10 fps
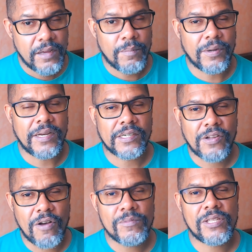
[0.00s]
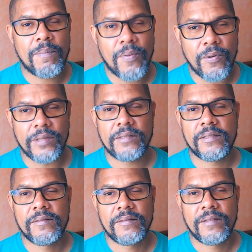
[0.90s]
But there comes a point,
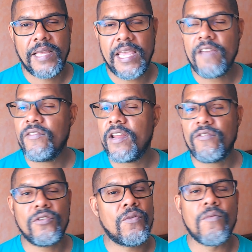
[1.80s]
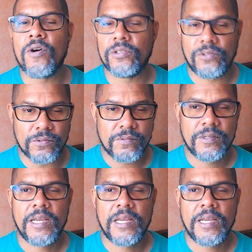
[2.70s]
even if you don't want to,